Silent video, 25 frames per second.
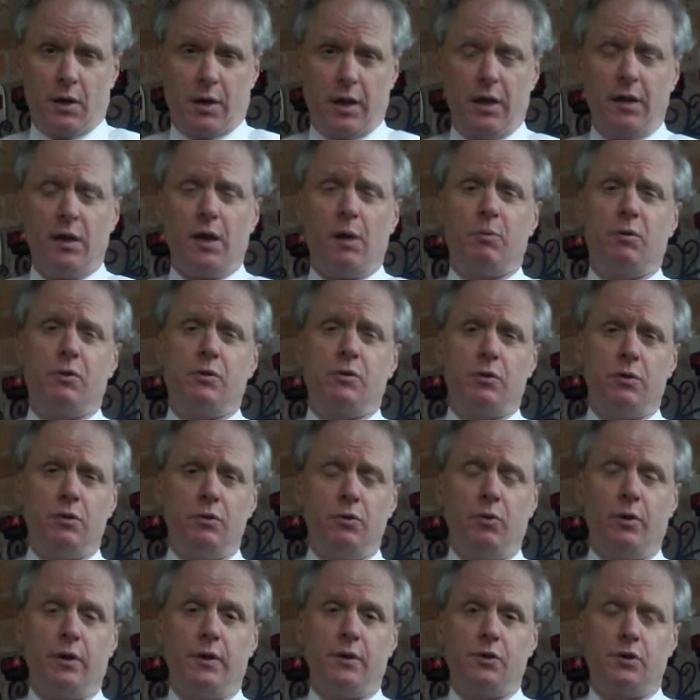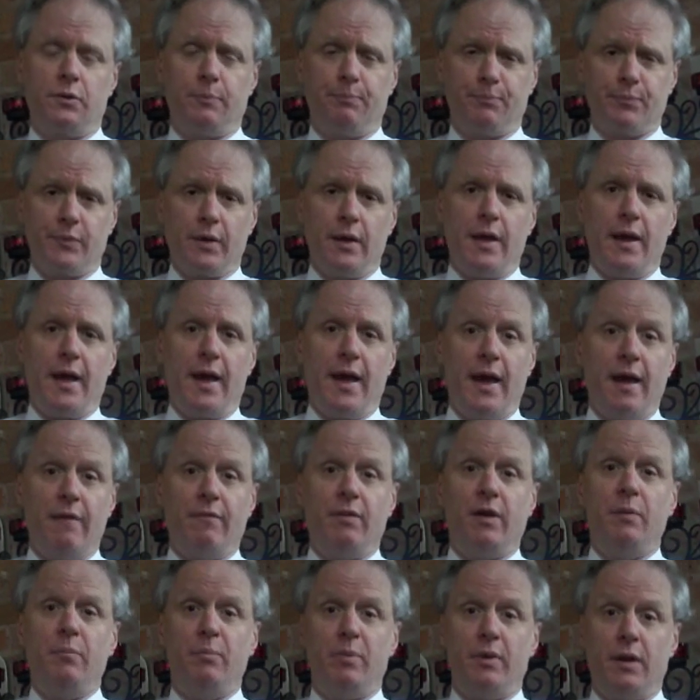Key number two is, have
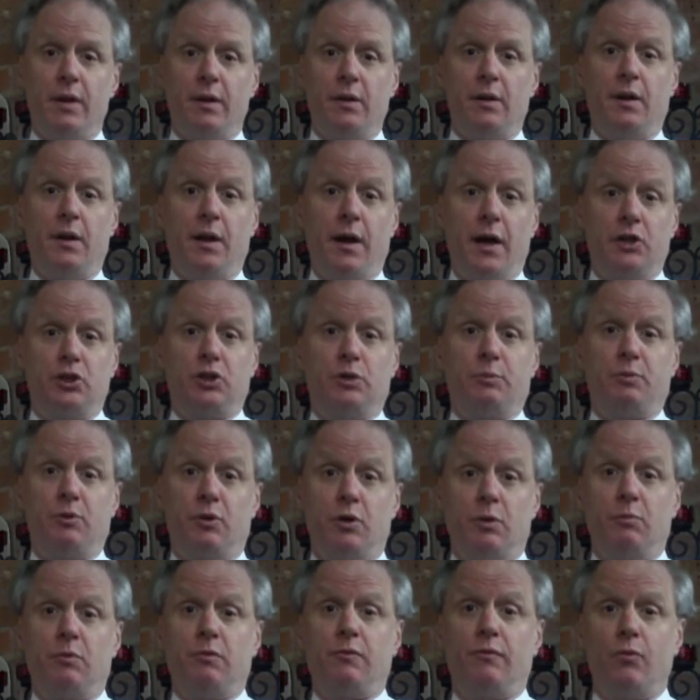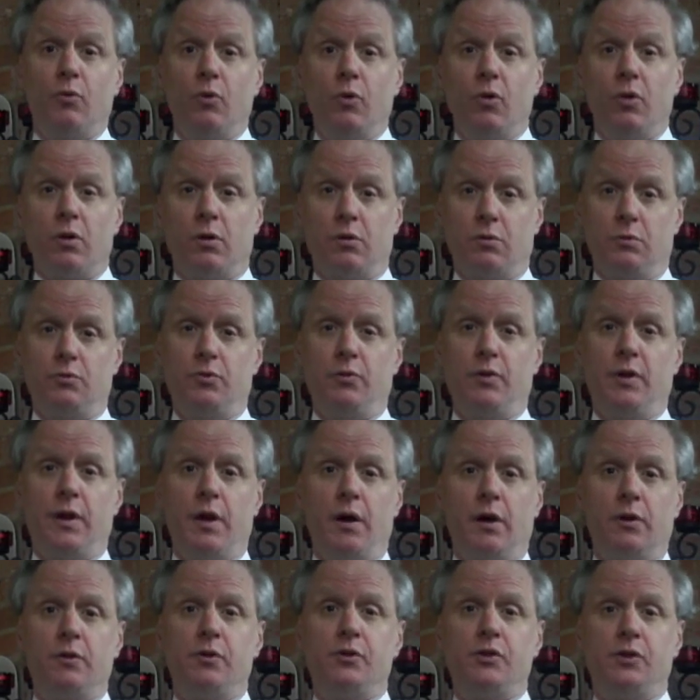they been an entrepreneur before? Do they
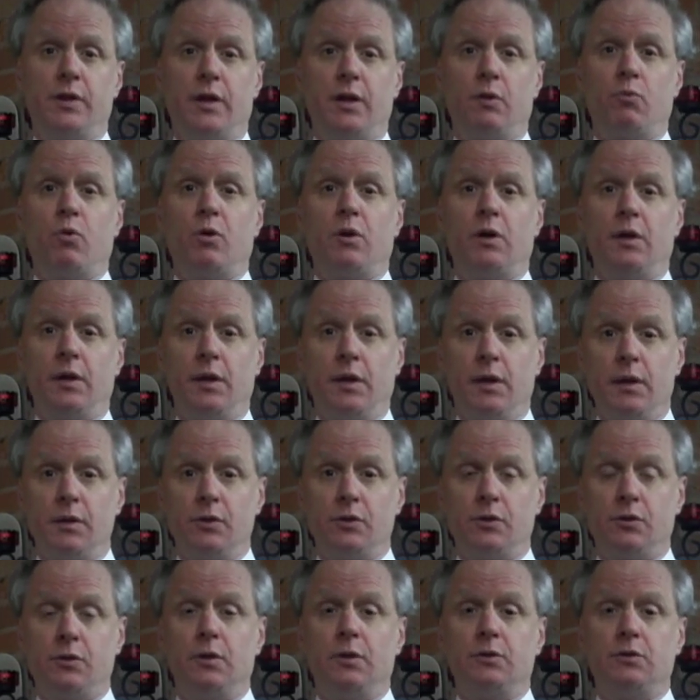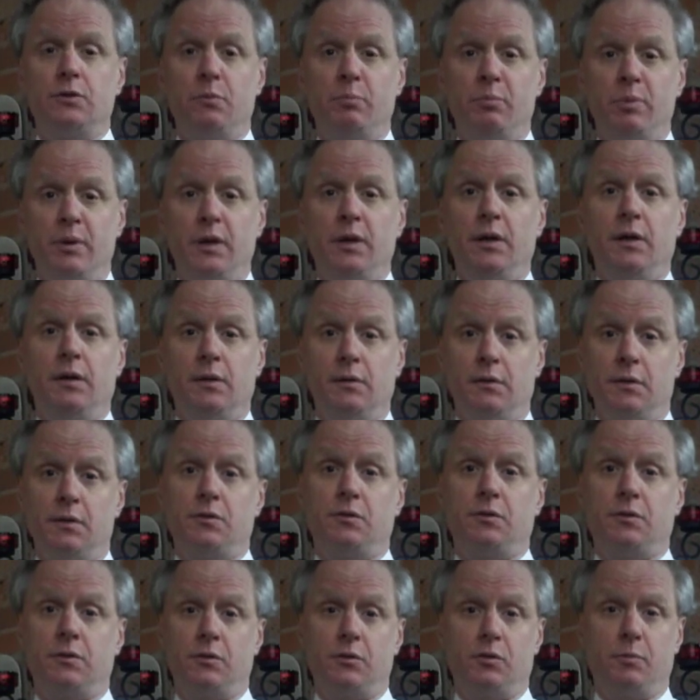understand what it is to be in
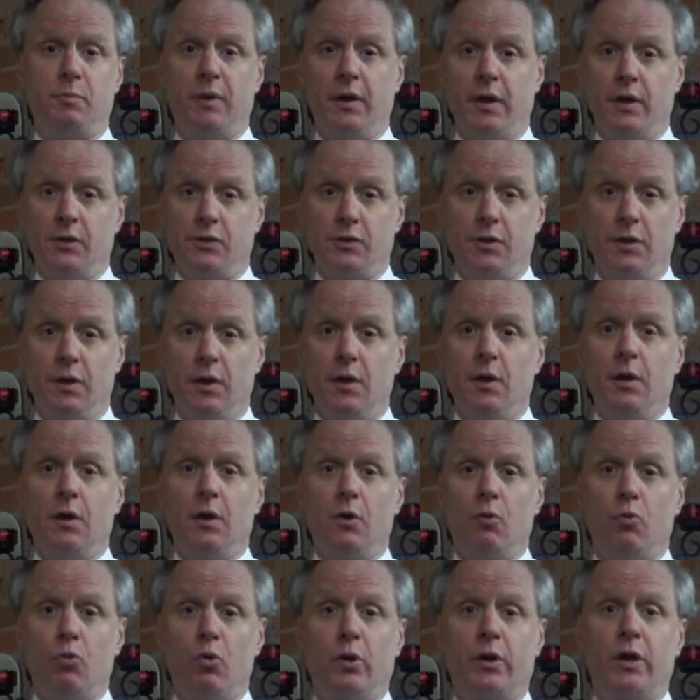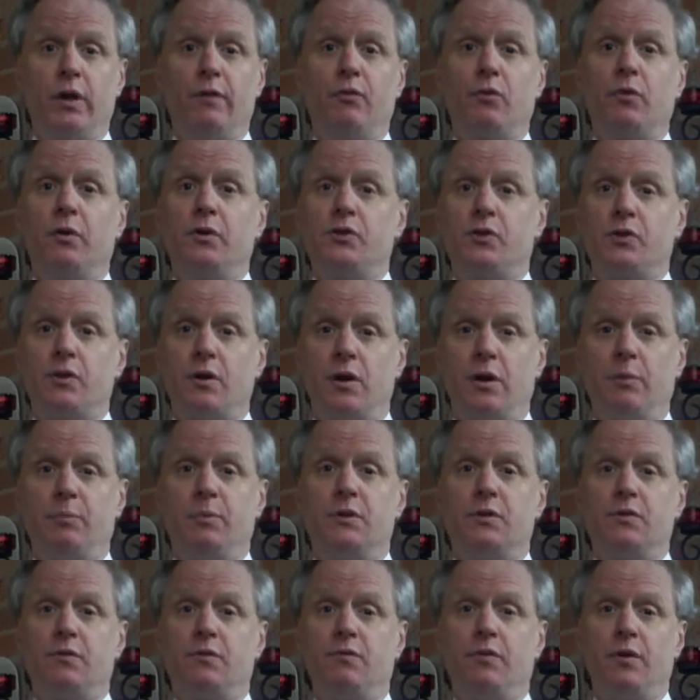this space? Working for a startup
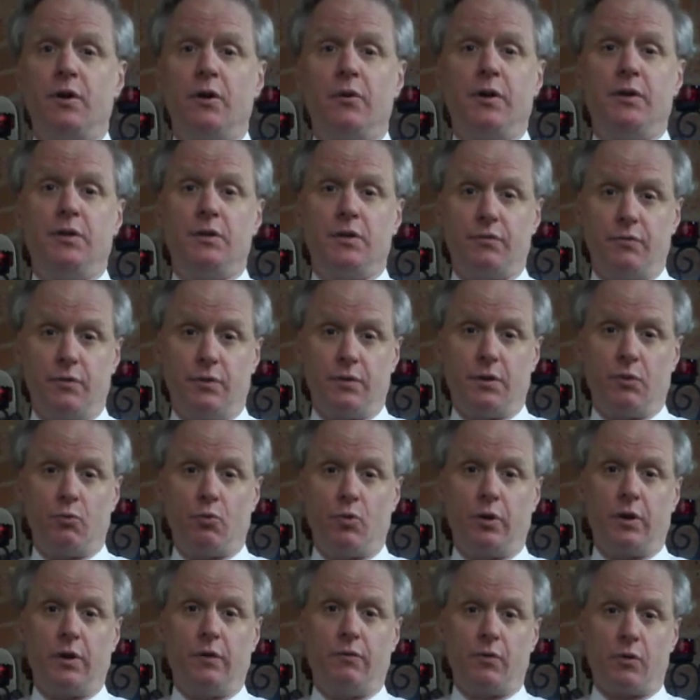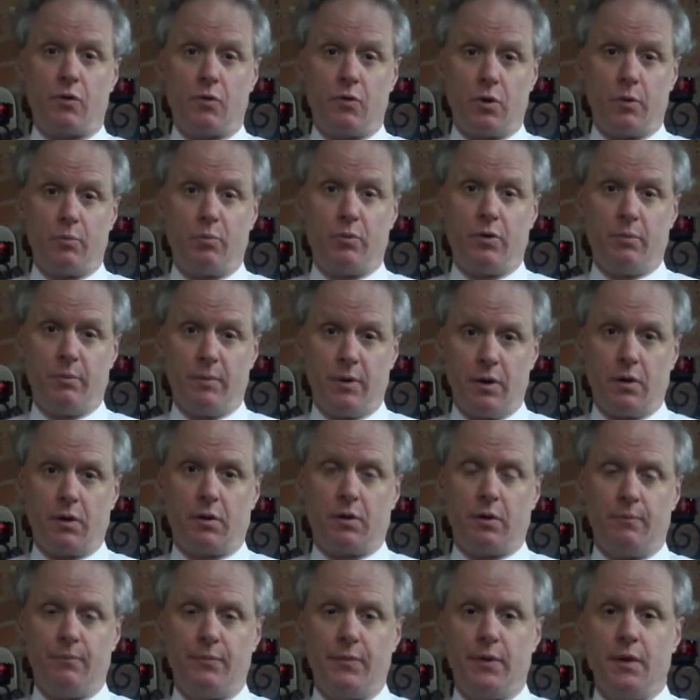is very different than working for corporate
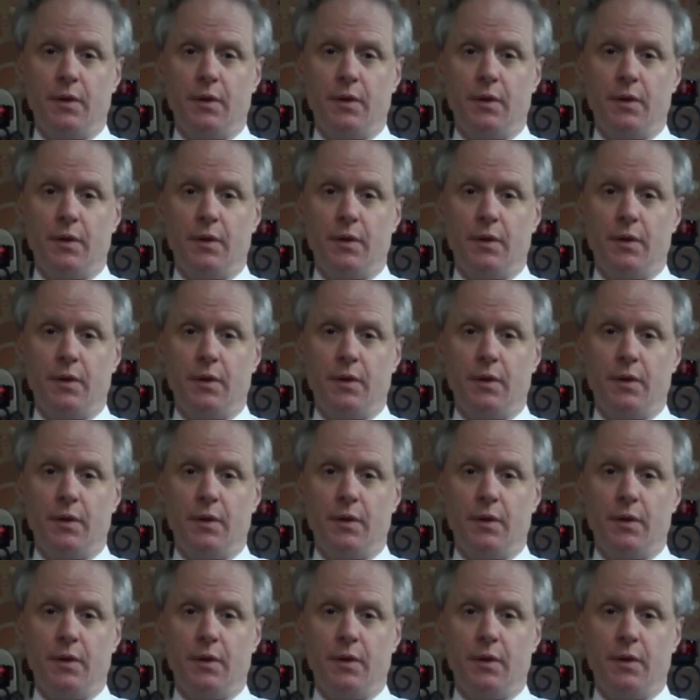America.